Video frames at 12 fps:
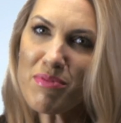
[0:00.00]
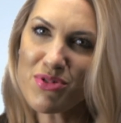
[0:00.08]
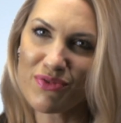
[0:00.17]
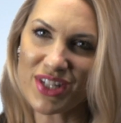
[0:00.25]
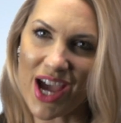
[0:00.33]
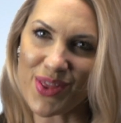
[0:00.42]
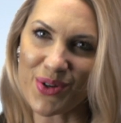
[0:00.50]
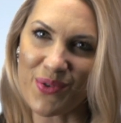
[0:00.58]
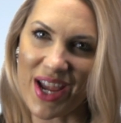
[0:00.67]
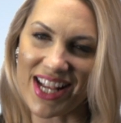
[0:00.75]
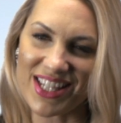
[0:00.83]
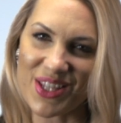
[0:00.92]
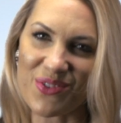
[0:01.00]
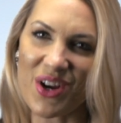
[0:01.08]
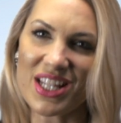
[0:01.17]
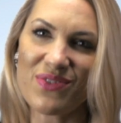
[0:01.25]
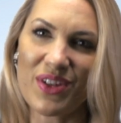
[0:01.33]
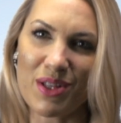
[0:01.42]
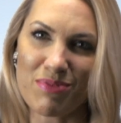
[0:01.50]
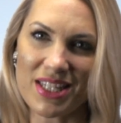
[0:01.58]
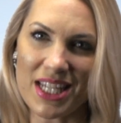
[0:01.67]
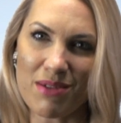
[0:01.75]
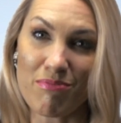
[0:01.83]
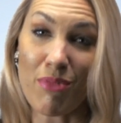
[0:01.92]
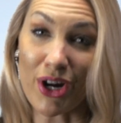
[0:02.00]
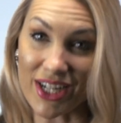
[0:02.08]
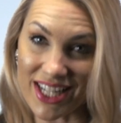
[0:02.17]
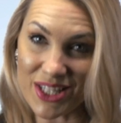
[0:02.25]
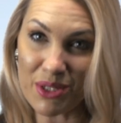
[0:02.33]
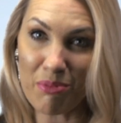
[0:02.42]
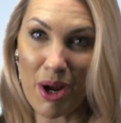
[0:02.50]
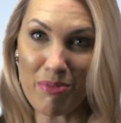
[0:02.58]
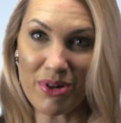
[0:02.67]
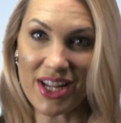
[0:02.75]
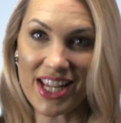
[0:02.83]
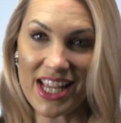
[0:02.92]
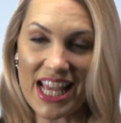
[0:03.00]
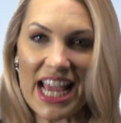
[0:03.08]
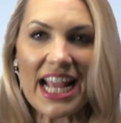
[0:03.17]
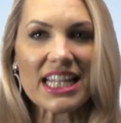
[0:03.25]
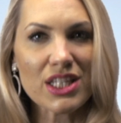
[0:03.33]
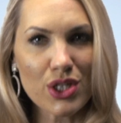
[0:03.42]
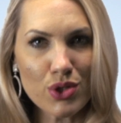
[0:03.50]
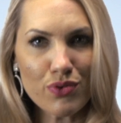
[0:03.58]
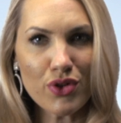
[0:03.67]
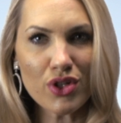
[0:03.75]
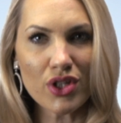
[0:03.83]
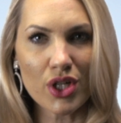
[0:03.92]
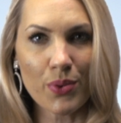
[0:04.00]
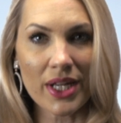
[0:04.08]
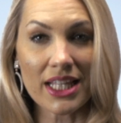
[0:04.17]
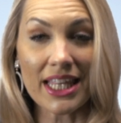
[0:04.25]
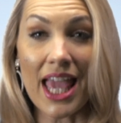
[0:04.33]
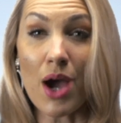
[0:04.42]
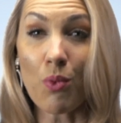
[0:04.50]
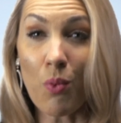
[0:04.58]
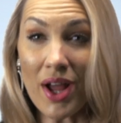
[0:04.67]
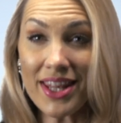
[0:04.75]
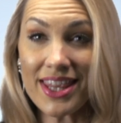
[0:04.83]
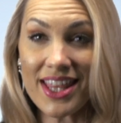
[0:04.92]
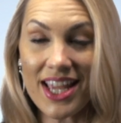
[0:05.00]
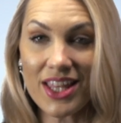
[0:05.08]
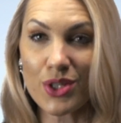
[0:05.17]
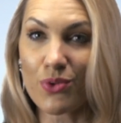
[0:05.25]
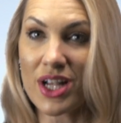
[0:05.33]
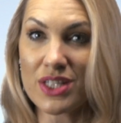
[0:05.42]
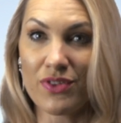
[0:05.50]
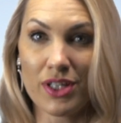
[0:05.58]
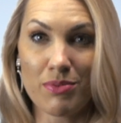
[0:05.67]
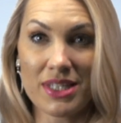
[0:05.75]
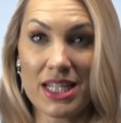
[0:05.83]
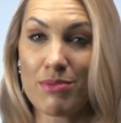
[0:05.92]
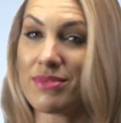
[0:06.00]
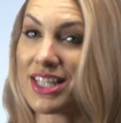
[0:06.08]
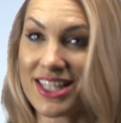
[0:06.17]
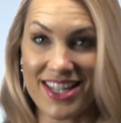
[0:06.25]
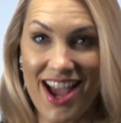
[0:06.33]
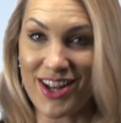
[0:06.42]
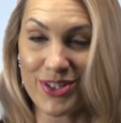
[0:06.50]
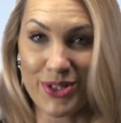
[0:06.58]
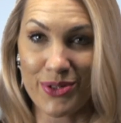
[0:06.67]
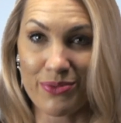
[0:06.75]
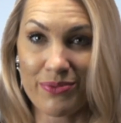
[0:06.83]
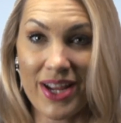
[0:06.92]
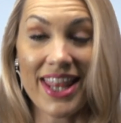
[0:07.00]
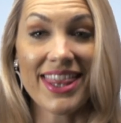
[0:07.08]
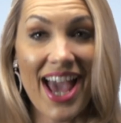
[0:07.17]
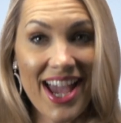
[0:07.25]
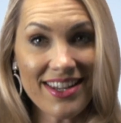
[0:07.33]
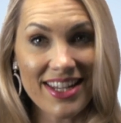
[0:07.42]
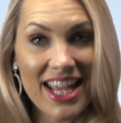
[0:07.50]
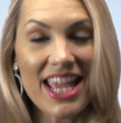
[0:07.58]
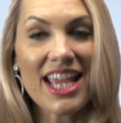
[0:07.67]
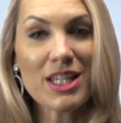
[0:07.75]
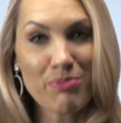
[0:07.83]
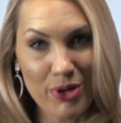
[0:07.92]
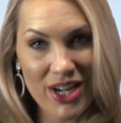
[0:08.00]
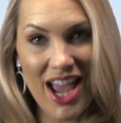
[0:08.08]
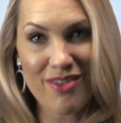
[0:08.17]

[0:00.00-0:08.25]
we move to other ways the Russ Phillips team markets your property, it's useful to look quickly at one thing the Russ Phillips team does not do, and that is print